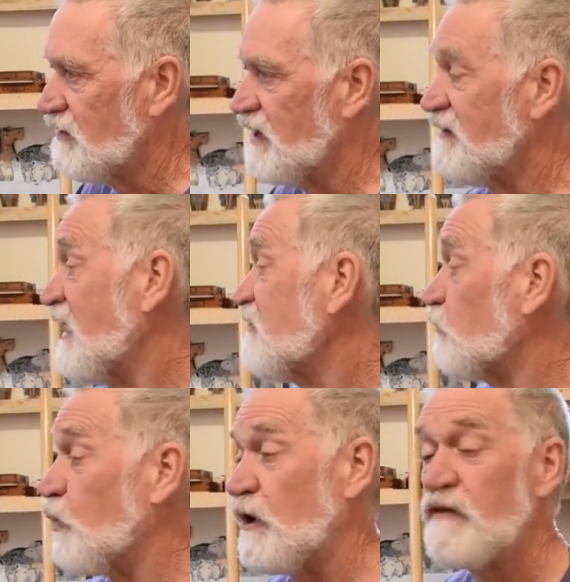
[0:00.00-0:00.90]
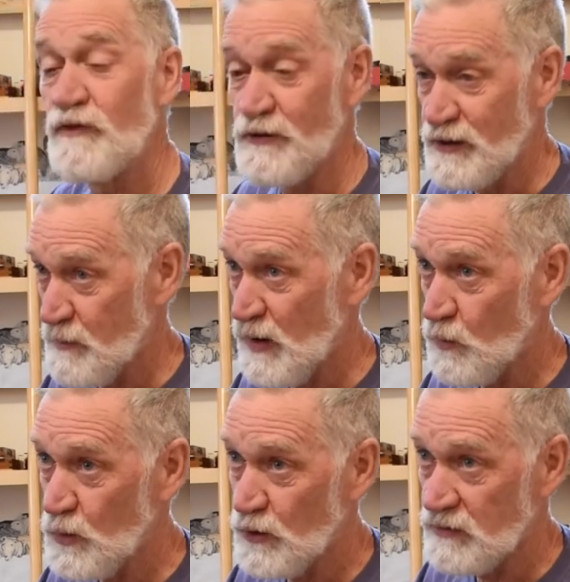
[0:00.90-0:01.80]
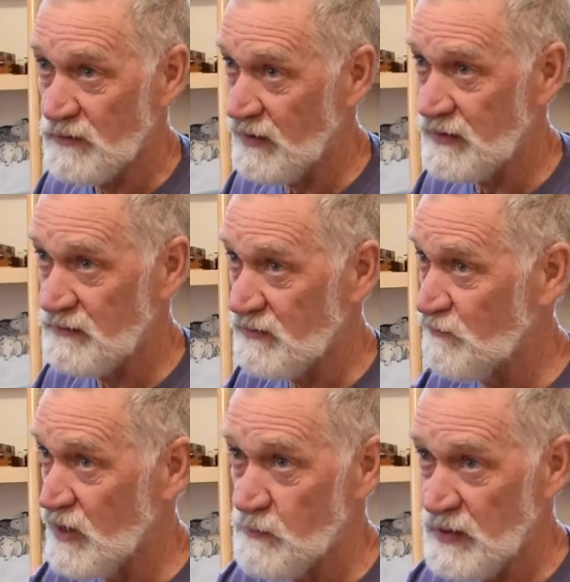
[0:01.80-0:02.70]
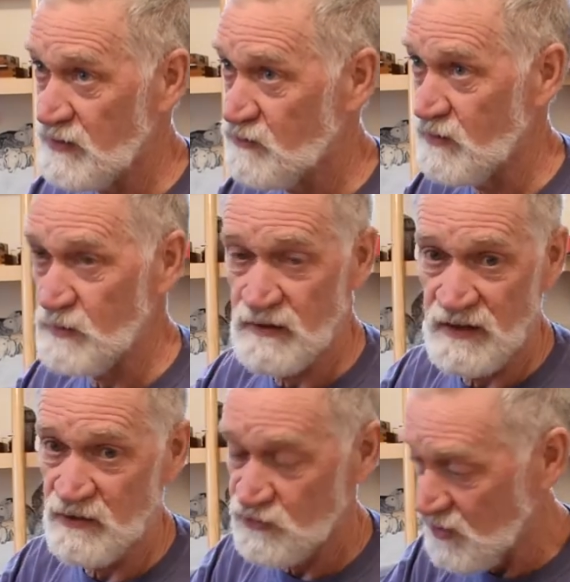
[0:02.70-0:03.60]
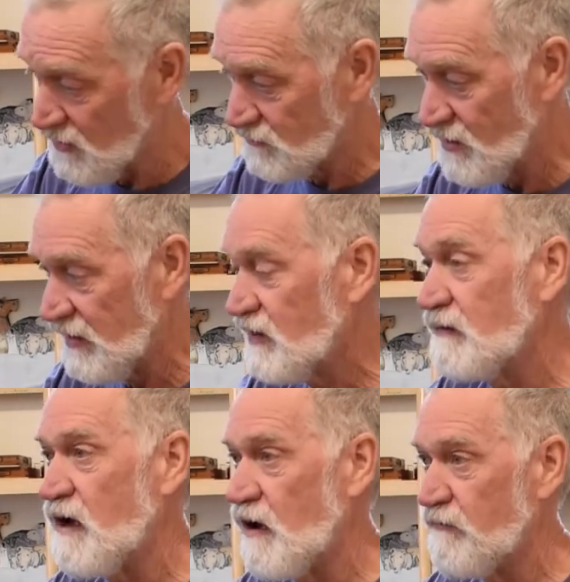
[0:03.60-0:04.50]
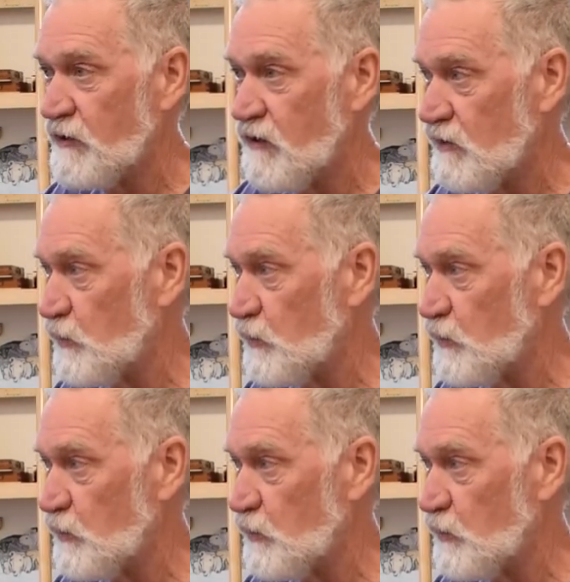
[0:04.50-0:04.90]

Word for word: And that's a wonderful thing about wood. I can, if I paint something that sucks, I can carve it all